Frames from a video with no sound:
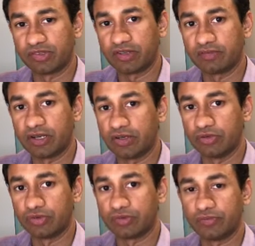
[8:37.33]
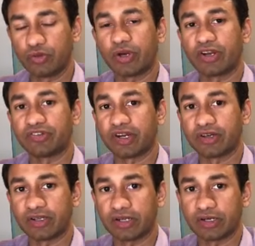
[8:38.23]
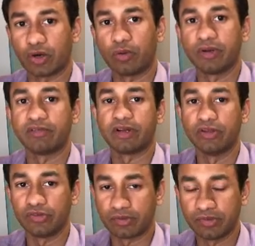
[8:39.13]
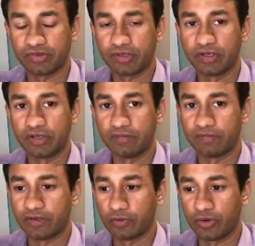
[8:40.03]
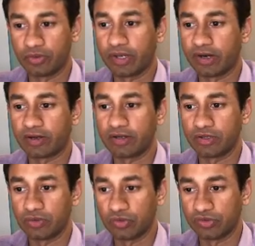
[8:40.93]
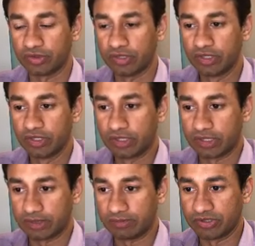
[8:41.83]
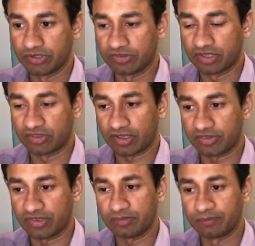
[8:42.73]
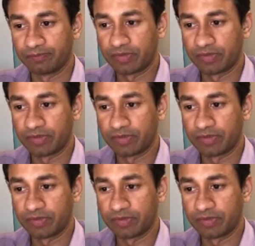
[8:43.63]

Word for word: missing values, without understanding like how many values are missing, if we are going to directly use uh, methods such as sum,